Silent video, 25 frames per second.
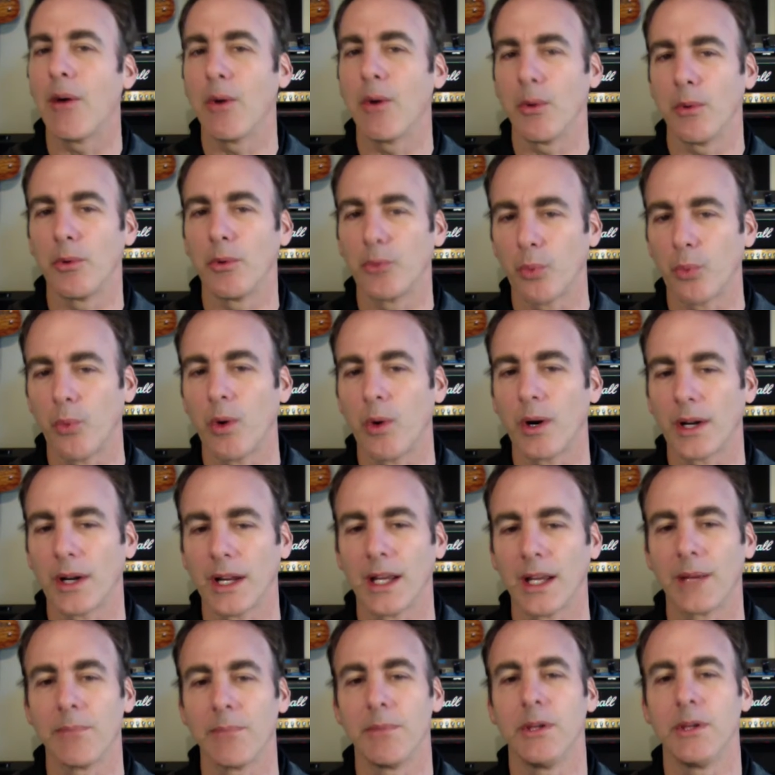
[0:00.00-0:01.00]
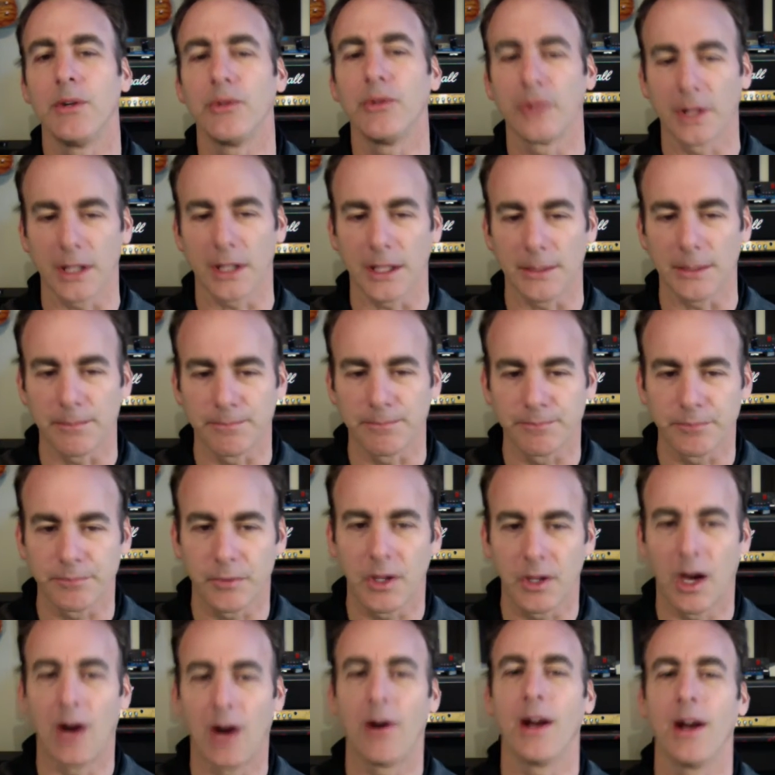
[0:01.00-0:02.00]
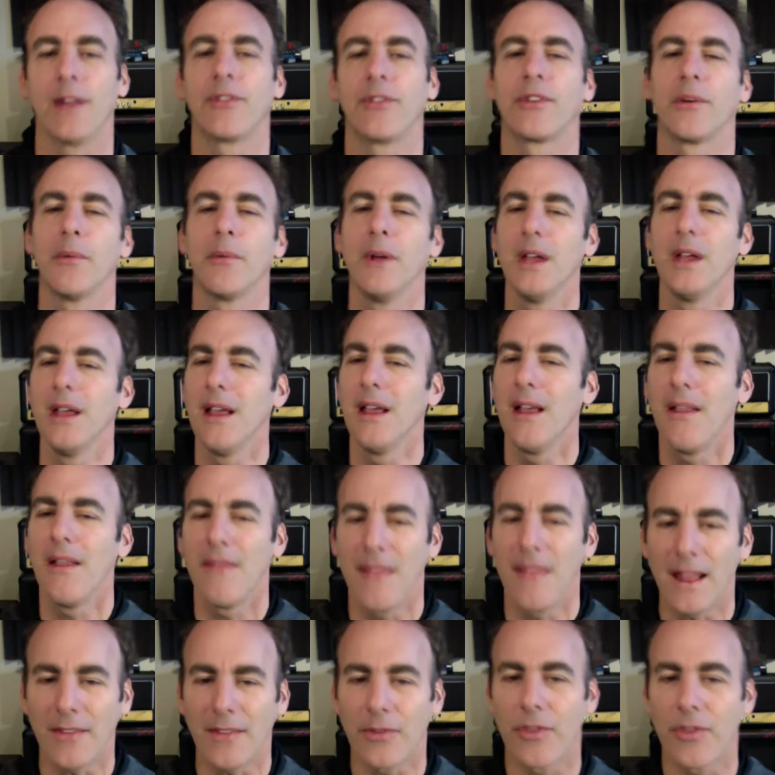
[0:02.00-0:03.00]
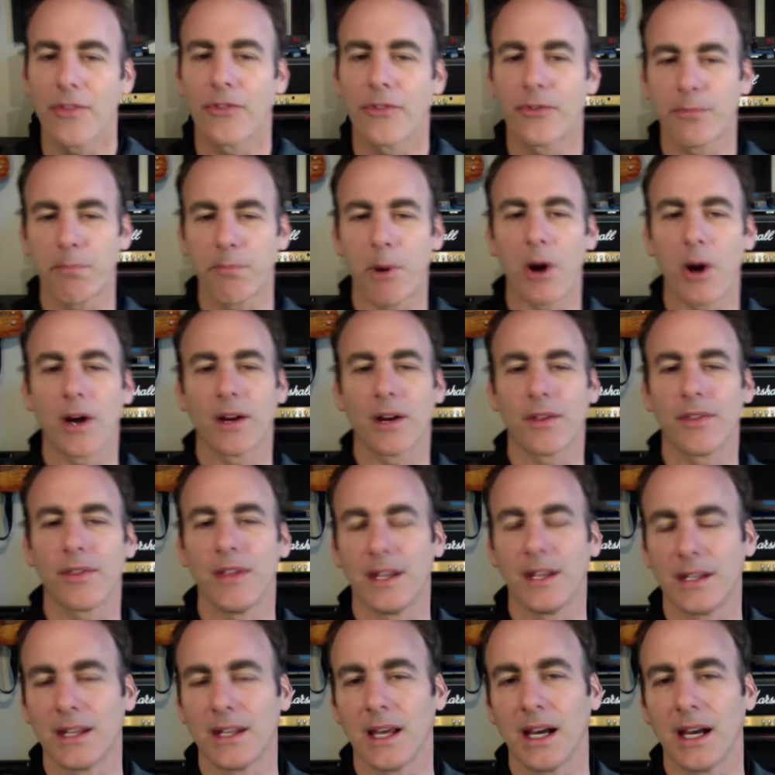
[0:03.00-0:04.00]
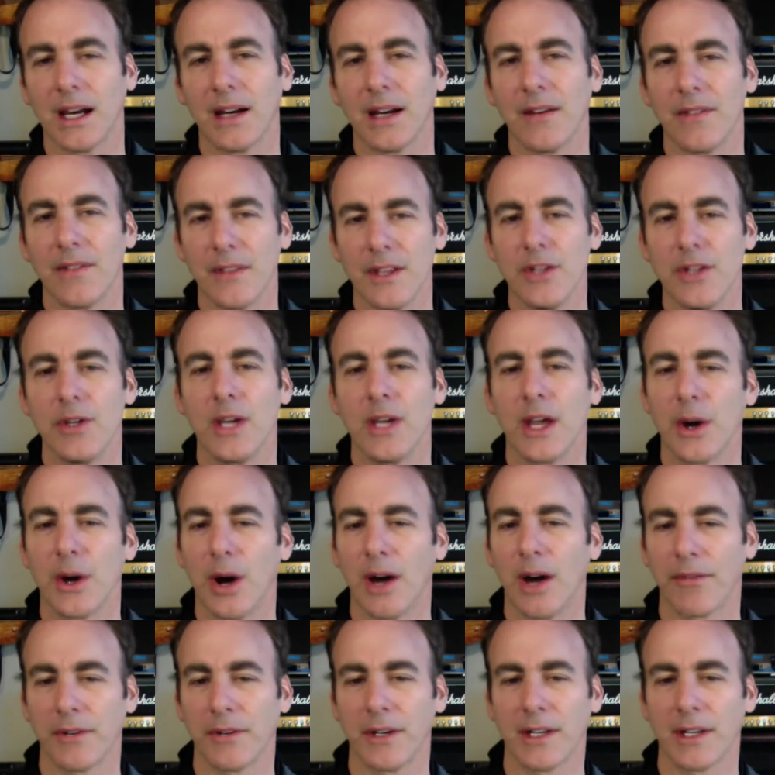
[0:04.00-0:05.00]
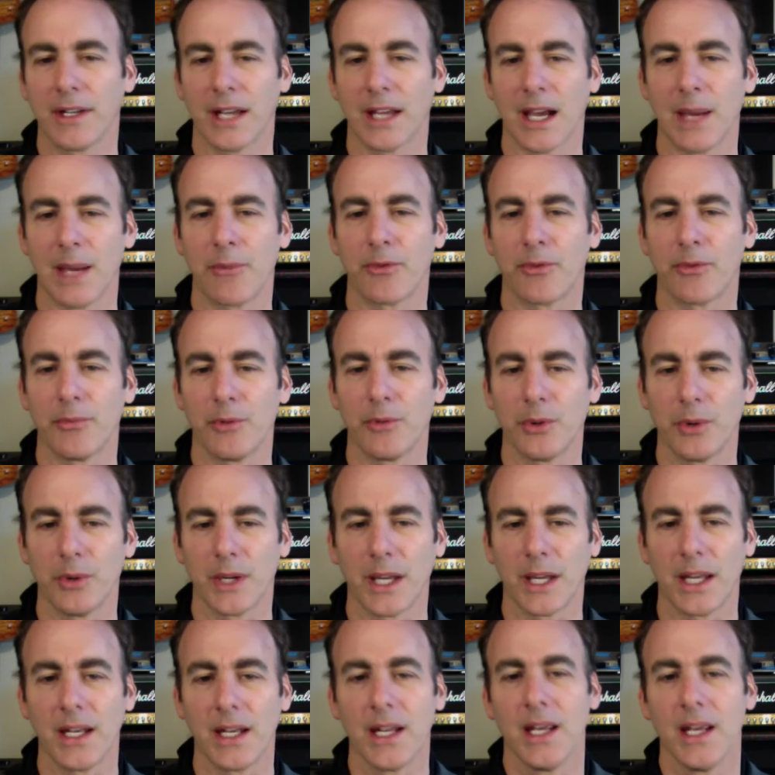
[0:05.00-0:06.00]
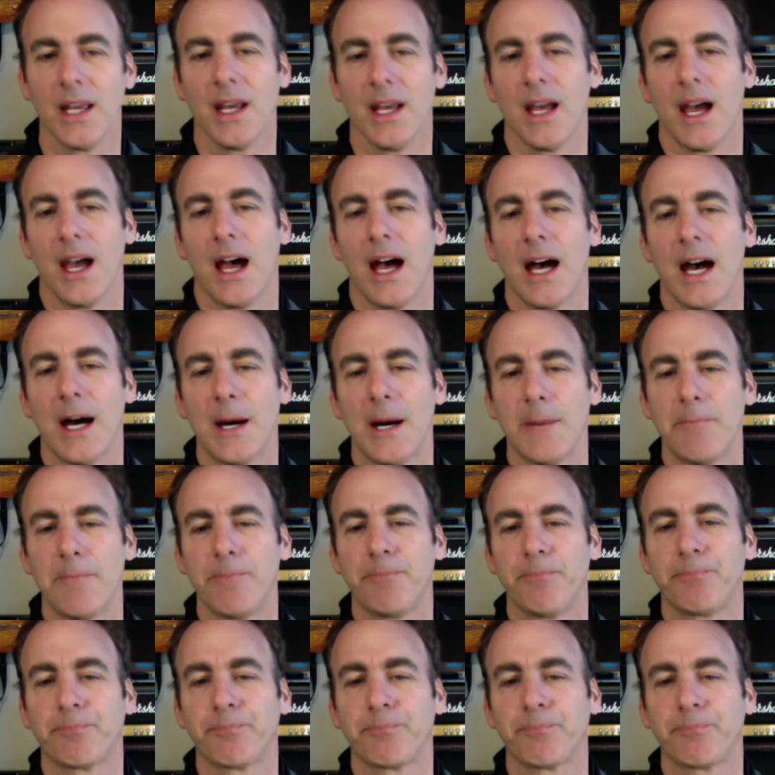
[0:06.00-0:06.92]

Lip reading: it was working musically. All right, so that's the spark that you get oftentimes from doing it. When